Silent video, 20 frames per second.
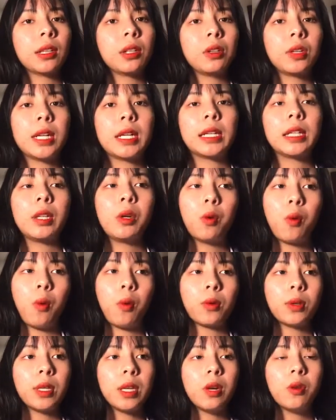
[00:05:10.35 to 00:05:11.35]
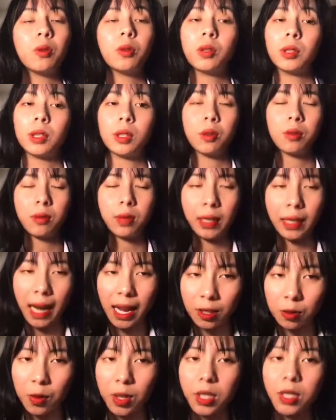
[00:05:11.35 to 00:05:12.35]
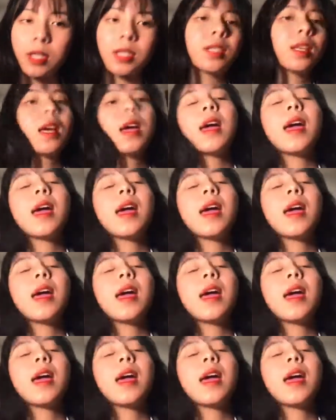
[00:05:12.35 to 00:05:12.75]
learning new languages.